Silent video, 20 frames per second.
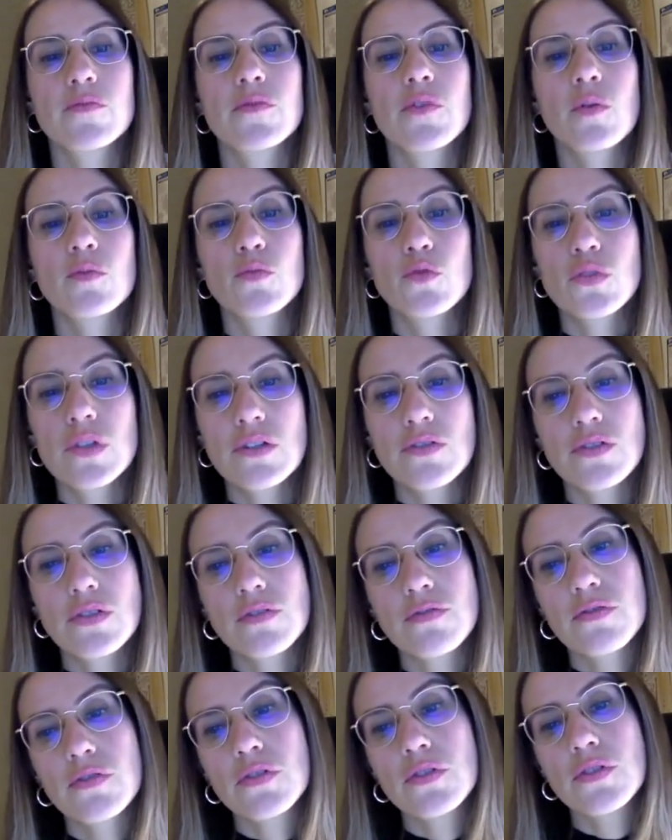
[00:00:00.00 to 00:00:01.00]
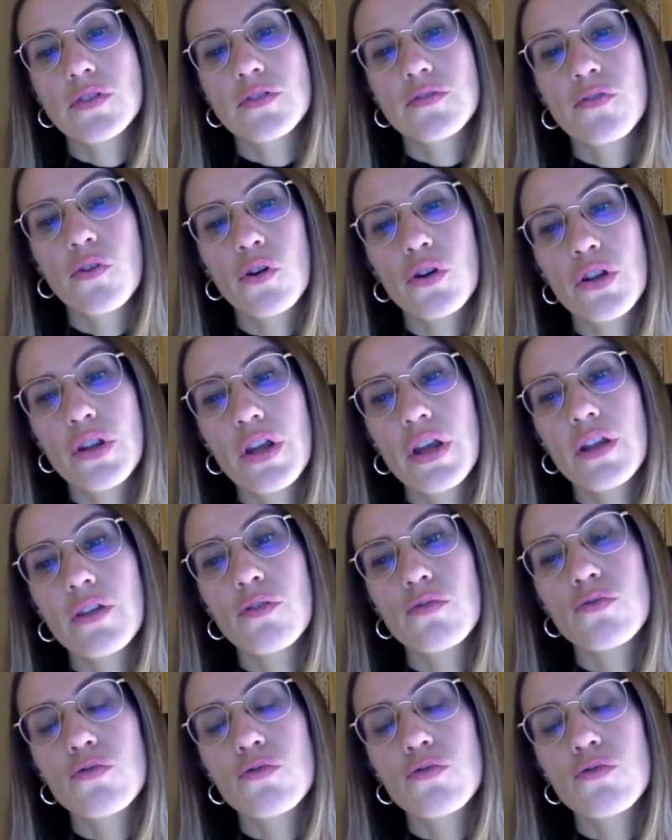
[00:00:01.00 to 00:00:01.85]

from 2014 to